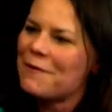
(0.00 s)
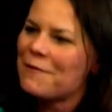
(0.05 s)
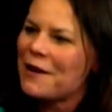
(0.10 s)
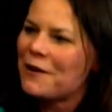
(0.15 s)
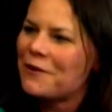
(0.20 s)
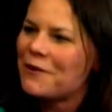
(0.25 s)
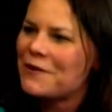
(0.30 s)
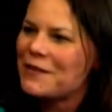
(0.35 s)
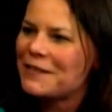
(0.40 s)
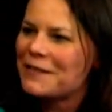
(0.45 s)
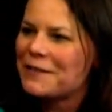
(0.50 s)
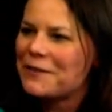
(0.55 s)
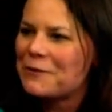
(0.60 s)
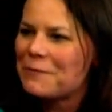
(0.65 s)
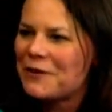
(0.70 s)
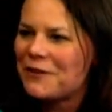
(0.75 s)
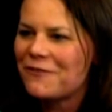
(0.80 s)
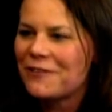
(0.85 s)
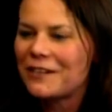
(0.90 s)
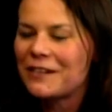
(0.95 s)
background is a
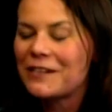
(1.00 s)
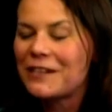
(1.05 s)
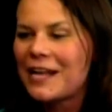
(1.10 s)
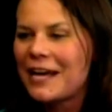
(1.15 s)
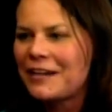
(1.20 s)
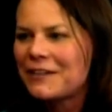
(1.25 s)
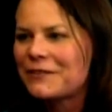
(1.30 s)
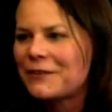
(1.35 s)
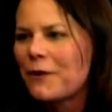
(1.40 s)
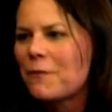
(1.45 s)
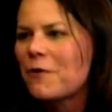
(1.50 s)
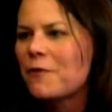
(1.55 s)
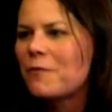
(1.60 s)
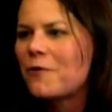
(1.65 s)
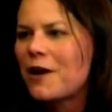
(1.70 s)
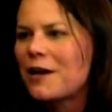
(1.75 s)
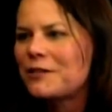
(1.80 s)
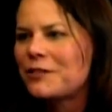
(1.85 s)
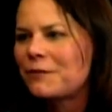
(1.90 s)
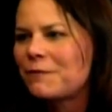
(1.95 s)
little bit of a kaleidoscope of
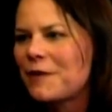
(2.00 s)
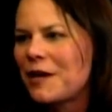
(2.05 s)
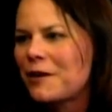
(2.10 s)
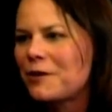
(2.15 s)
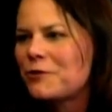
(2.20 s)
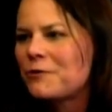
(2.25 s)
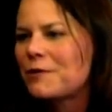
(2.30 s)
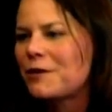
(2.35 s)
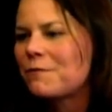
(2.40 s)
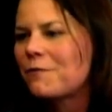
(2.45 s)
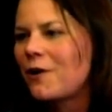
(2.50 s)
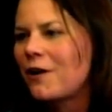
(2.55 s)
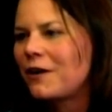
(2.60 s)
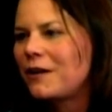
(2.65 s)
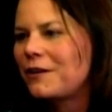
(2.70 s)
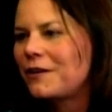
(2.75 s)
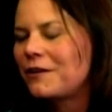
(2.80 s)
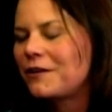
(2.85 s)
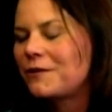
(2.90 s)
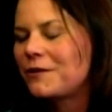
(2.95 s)
project management,
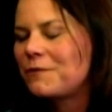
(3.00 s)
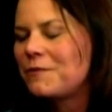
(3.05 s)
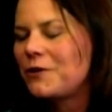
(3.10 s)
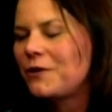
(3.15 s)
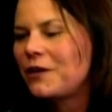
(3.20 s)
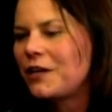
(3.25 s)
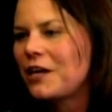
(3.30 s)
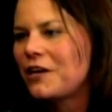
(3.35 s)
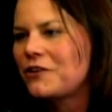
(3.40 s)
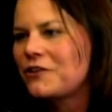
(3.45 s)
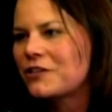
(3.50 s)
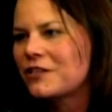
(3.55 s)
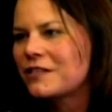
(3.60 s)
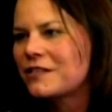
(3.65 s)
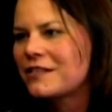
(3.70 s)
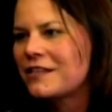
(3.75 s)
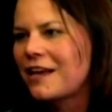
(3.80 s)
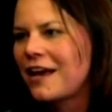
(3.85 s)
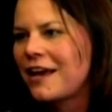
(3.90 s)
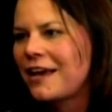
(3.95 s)
marketing, and
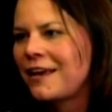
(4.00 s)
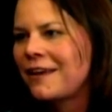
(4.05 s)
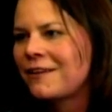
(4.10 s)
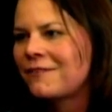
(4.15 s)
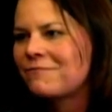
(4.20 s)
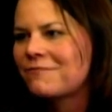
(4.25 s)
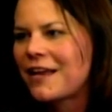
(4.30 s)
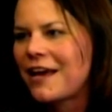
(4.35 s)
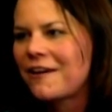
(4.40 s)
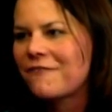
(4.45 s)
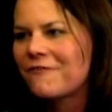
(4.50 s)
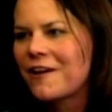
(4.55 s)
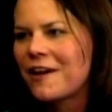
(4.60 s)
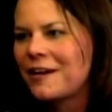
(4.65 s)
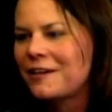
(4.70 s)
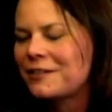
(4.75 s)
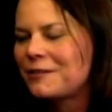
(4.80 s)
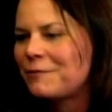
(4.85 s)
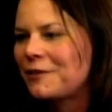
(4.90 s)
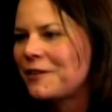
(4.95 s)
communications. I have
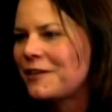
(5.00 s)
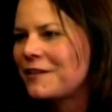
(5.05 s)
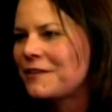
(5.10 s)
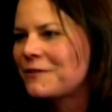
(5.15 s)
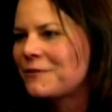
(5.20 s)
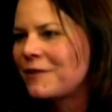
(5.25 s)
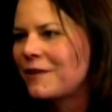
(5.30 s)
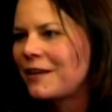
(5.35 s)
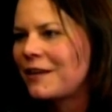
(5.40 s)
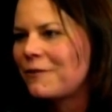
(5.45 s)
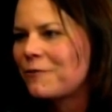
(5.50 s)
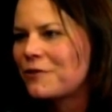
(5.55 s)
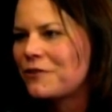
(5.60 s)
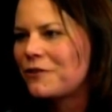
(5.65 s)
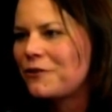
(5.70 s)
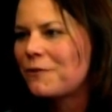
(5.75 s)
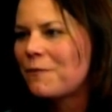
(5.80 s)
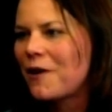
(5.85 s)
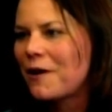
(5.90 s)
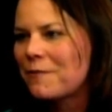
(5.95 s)
had experience working with
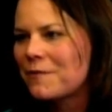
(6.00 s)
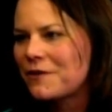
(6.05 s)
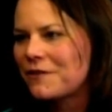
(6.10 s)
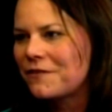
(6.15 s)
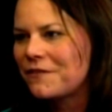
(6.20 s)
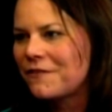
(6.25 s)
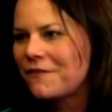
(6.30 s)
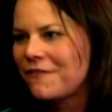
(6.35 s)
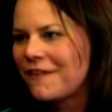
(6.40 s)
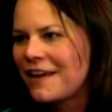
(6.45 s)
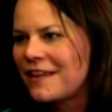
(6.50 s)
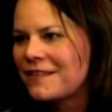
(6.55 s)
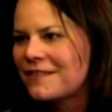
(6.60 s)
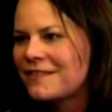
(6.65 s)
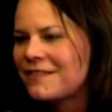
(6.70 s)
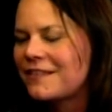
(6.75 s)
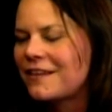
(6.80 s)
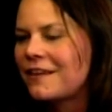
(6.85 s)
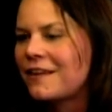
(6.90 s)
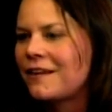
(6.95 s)
the Department of
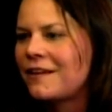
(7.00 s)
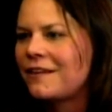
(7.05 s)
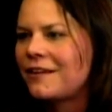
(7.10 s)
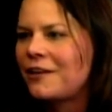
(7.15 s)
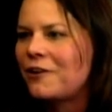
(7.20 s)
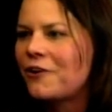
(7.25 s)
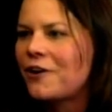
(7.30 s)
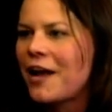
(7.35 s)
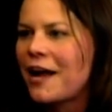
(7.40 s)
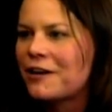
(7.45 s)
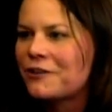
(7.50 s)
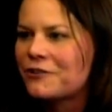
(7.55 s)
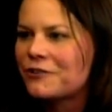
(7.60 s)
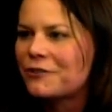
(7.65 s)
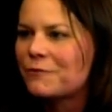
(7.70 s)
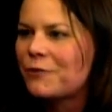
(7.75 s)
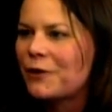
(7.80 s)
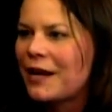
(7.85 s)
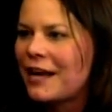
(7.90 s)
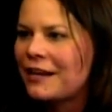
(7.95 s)
Defense, uh, uh,
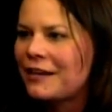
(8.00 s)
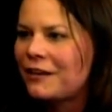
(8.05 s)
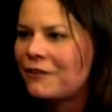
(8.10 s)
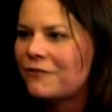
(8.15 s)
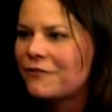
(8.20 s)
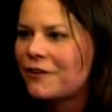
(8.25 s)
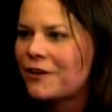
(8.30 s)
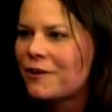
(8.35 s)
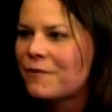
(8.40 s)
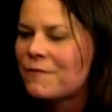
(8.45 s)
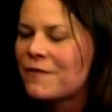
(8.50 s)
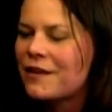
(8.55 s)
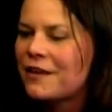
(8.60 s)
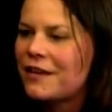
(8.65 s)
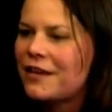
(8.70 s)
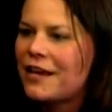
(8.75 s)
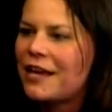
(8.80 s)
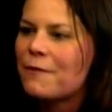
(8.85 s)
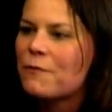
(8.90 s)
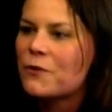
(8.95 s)
international branding firm,
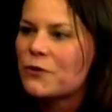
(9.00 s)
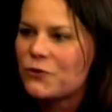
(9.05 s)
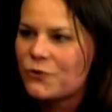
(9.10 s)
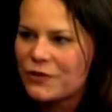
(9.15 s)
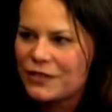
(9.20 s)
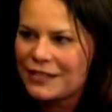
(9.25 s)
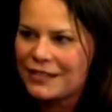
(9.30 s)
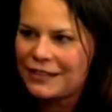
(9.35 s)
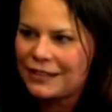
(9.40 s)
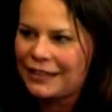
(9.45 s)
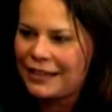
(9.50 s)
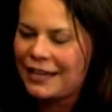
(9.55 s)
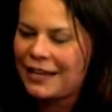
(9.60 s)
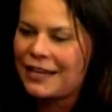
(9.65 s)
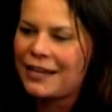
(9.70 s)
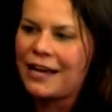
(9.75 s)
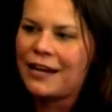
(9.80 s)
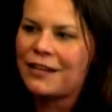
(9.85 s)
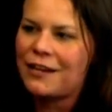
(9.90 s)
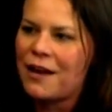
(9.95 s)
and most recently
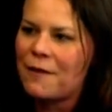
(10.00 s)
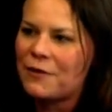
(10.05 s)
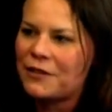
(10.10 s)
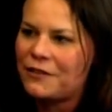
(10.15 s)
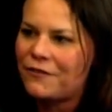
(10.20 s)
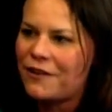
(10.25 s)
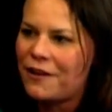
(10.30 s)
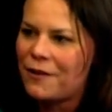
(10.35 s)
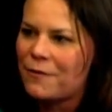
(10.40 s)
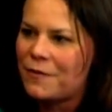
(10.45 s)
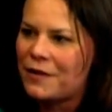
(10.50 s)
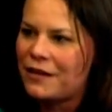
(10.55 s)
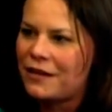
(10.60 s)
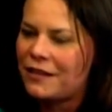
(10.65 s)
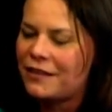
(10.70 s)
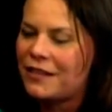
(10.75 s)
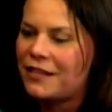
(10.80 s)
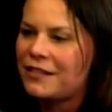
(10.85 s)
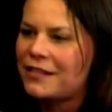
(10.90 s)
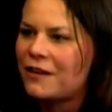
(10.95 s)
in economic development
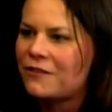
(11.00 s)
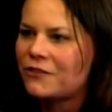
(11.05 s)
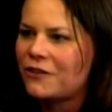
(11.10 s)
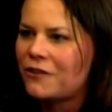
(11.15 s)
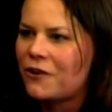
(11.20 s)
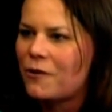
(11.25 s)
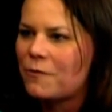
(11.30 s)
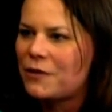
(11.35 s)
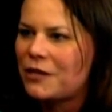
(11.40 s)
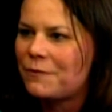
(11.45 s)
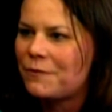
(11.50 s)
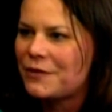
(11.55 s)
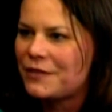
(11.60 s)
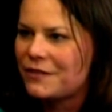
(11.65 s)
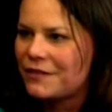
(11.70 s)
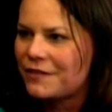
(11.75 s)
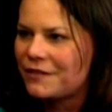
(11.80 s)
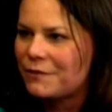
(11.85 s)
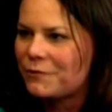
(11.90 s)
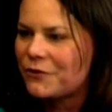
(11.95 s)
at the Downtown Albany
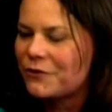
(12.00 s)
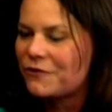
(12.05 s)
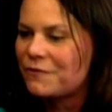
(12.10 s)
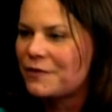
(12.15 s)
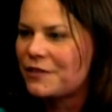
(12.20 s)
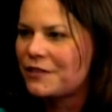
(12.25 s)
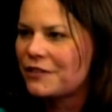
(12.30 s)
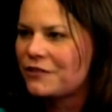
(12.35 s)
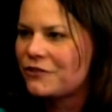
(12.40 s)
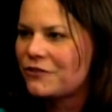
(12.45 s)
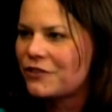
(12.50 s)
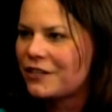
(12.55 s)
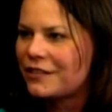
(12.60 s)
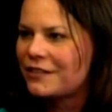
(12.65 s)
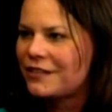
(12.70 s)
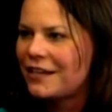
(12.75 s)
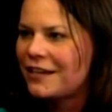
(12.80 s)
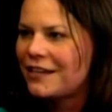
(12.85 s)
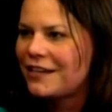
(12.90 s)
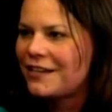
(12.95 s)
Business Improvement District.